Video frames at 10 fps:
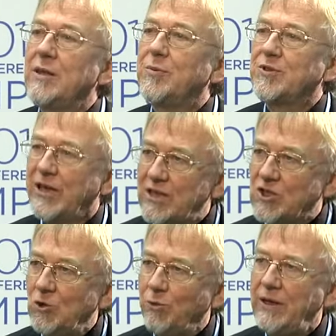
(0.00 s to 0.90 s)
the
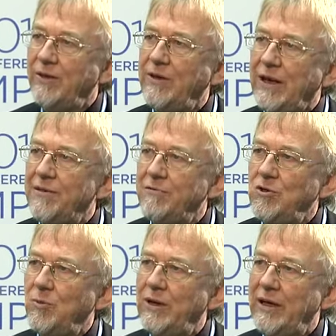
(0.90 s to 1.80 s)
potential wind and other
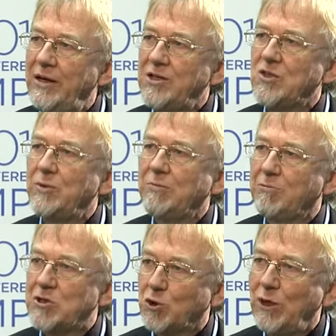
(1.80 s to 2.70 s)
renewable energies
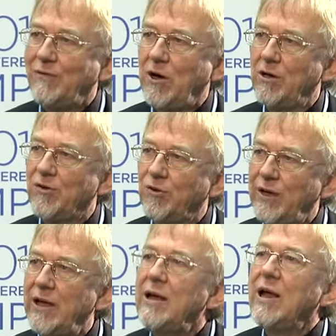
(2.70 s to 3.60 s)
which could have harnessed
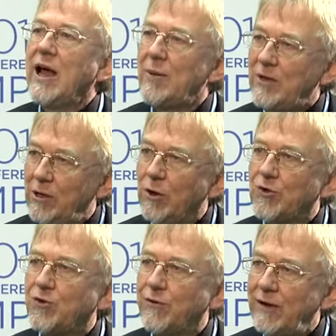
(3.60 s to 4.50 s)
today have been
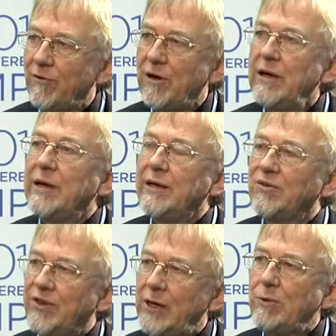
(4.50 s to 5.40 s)
lost forever.
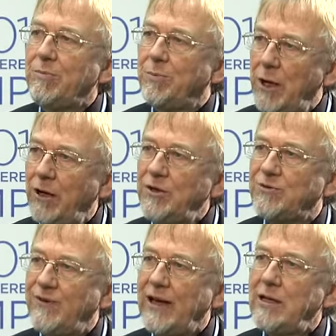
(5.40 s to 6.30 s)
Instead, we burnt
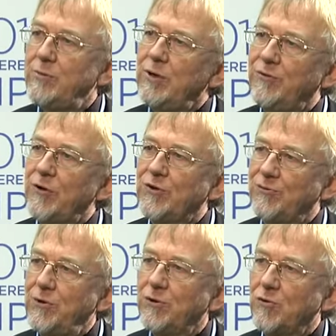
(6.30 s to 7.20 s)
valuable fossil
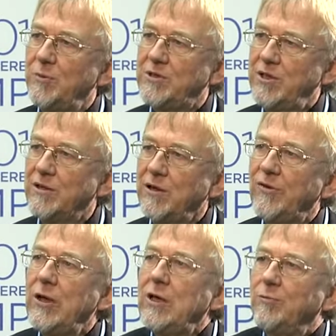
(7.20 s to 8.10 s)
fuel raw
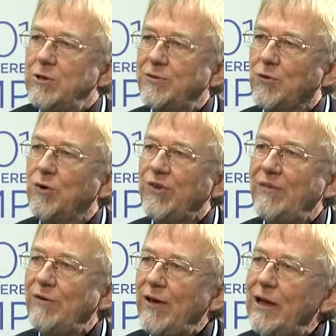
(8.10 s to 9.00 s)
materials, which of course
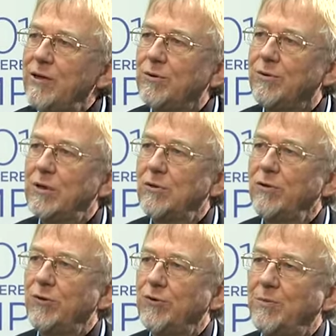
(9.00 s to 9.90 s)
have a value. You know, all
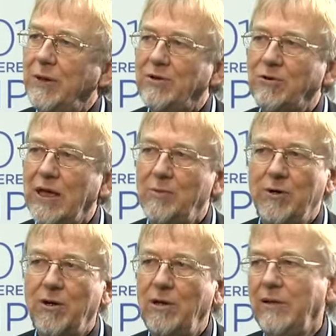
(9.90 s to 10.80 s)
sorts of
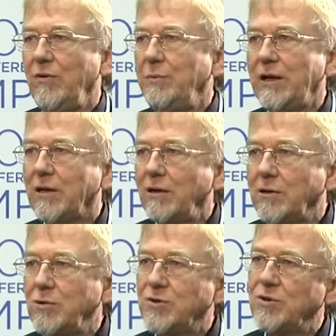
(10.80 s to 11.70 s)
petrochemical, even medical
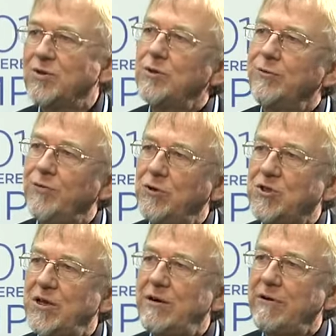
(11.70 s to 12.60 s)
users, you know, future
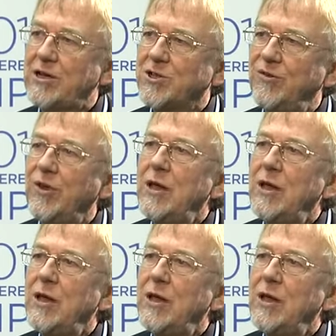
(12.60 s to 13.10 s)
generations